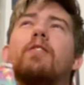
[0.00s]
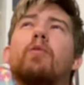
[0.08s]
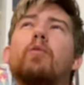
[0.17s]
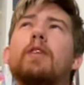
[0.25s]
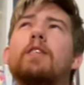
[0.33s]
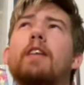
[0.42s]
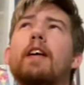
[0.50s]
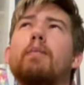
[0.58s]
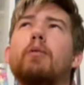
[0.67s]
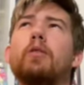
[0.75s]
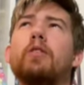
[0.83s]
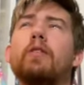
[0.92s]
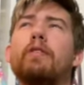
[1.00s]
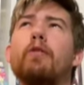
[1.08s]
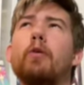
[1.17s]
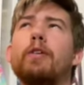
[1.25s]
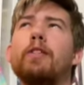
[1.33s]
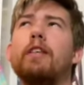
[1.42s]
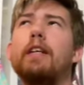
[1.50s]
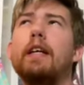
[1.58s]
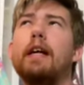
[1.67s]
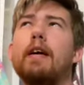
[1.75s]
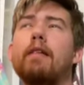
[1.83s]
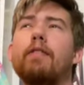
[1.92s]
wasn't able to afford
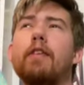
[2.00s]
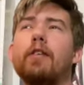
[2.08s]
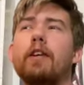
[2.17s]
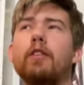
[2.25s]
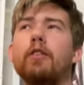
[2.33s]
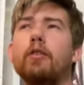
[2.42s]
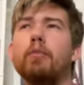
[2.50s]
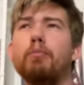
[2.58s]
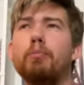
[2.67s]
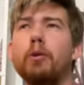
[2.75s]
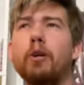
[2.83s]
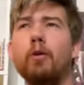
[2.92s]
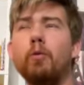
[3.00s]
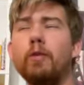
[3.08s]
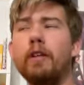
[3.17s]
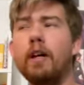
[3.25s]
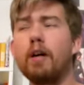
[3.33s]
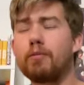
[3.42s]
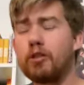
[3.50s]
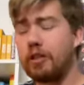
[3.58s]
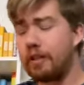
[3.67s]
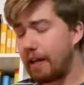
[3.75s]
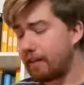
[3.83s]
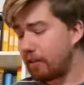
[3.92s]
the FairyLoot book only
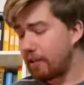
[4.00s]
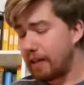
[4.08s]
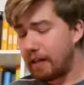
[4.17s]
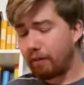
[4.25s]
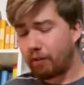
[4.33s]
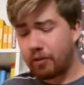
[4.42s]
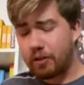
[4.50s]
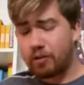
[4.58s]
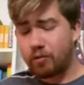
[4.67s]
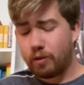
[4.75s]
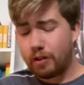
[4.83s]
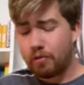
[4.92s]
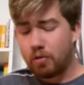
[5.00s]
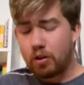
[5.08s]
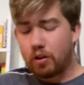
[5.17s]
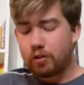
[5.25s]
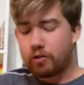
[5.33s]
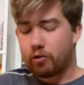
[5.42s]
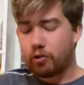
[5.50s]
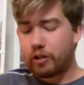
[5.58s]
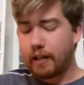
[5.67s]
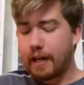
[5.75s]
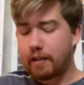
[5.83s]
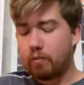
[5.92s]
option at the time for this one. So
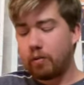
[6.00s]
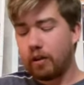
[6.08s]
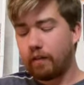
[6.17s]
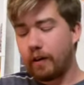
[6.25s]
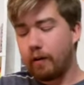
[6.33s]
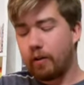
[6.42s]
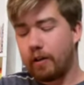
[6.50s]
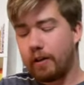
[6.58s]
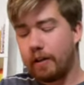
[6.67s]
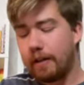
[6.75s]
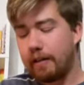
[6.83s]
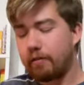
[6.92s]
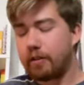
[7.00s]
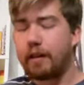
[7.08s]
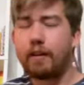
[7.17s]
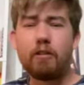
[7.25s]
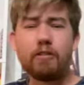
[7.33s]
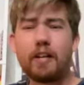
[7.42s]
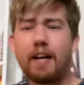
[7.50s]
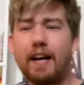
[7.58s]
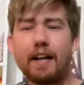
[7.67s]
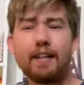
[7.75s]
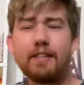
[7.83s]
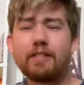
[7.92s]
she asked me if I wanted it and I was like, oh yeah,
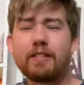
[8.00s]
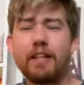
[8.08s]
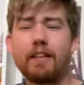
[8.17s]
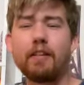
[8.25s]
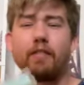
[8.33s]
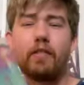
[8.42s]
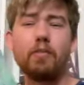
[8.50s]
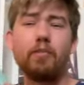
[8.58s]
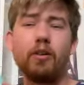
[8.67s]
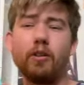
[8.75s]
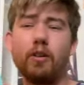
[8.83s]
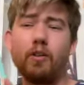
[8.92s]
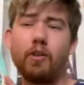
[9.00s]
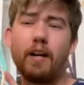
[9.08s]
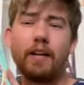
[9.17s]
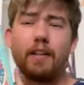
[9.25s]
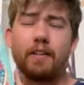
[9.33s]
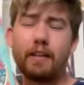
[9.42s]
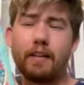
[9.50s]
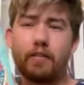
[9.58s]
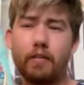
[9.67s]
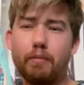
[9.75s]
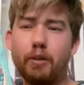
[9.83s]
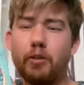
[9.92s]
I can take it from you or I can get it
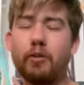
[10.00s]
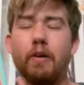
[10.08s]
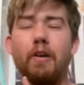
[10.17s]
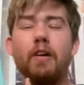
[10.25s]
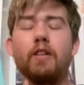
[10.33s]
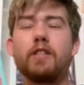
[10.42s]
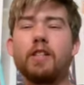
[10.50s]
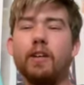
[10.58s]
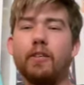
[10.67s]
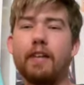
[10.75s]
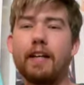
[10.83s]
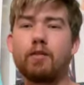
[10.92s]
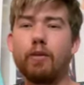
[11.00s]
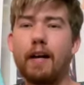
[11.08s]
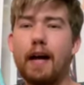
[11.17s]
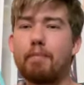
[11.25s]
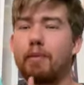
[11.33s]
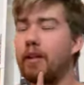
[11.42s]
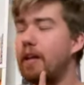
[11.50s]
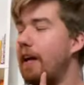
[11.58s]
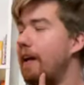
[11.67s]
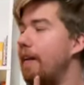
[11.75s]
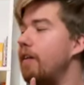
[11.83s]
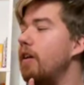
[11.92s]
from you. So that's what happened.
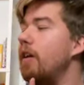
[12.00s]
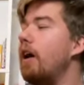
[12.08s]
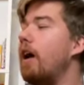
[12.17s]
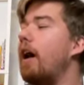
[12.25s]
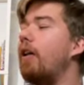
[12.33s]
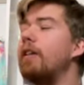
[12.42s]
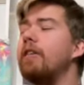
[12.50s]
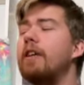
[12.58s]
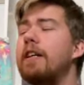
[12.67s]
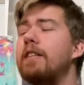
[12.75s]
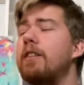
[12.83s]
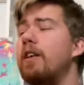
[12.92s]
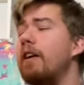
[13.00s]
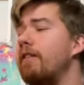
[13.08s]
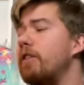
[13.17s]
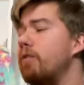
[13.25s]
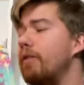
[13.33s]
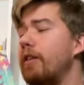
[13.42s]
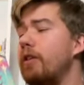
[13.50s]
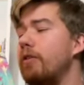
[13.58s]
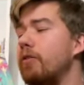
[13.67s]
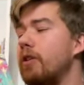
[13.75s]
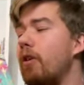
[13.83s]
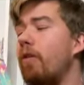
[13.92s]
And I'll let you guys know how this one
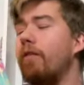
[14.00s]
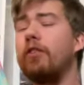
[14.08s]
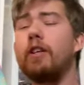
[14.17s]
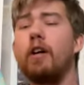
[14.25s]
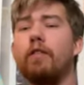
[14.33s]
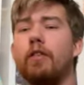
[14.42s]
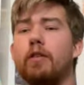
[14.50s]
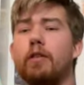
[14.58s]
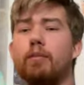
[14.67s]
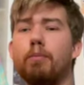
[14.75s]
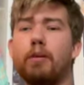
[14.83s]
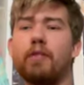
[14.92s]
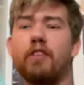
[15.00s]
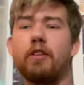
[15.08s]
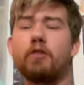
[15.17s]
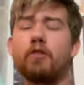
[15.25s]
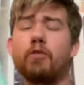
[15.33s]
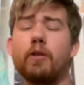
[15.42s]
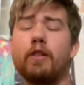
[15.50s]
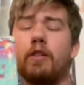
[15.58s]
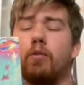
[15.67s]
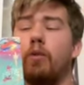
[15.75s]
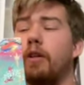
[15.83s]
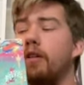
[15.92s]
goes. Hopefully I'll fin be finished with
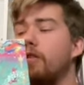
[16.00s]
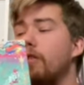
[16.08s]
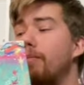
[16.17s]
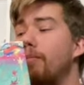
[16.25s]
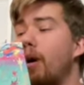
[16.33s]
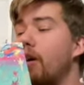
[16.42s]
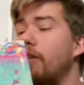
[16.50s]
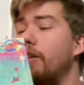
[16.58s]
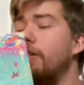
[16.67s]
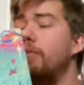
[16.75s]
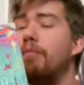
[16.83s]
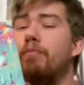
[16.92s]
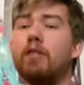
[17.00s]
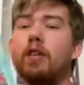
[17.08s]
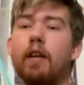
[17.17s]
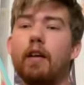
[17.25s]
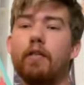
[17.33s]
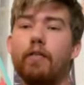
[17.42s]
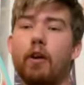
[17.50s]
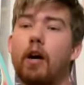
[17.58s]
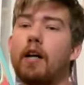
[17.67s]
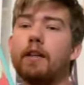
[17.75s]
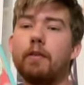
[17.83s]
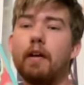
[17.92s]
this one tomorrow. If
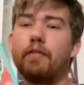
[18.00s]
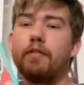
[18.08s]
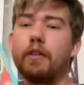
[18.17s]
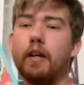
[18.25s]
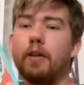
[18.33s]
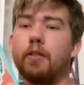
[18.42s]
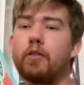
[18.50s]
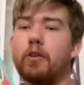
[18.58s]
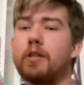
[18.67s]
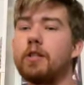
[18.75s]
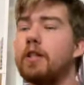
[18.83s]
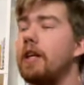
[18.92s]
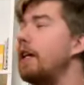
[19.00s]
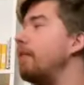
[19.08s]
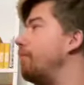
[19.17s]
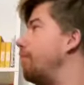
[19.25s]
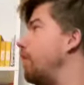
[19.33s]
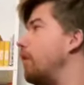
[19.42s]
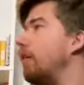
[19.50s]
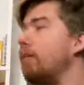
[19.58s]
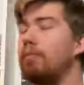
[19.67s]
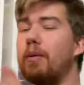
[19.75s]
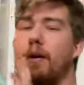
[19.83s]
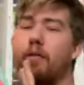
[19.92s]
not, definitely on Thursday.
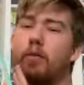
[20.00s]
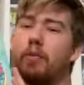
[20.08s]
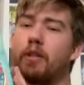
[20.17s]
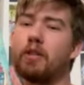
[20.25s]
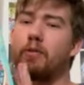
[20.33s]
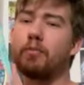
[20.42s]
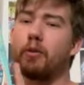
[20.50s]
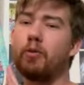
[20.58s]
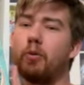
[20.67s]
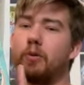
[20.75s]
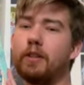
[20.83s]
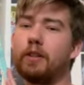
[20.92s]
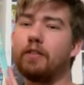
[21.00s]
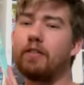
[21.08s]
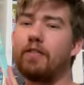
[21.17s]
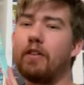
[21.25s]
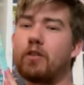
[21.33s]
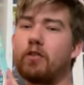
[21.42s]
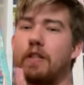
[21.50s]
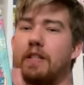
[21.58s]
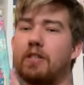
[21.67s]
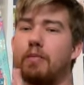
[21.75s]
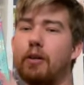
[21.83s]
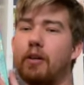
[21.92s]
But I will be super cool to finish this
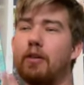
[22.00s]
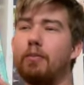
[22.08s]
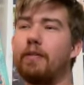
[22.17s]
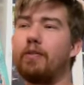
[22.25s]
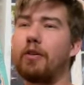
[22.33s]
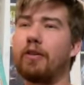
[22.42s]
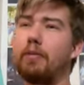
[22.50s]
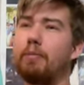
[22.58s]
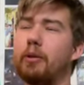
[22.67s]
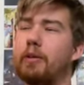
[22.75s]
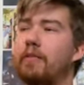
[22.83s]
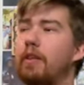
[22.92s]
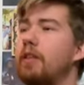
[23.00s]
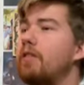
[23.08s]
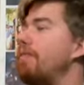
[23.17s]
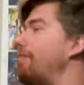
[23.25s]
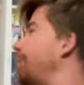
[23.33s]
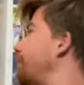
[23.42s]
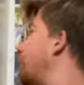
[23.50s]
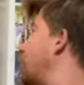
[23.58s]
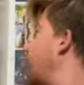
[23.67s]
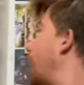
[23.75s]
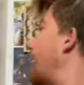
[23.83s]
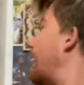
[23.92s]
tomorrow before the book event.
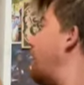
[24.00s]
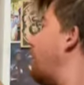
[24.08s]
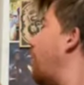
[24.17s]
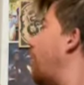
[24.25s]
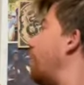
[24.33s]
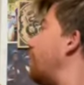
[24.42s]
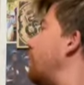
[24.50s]
I am off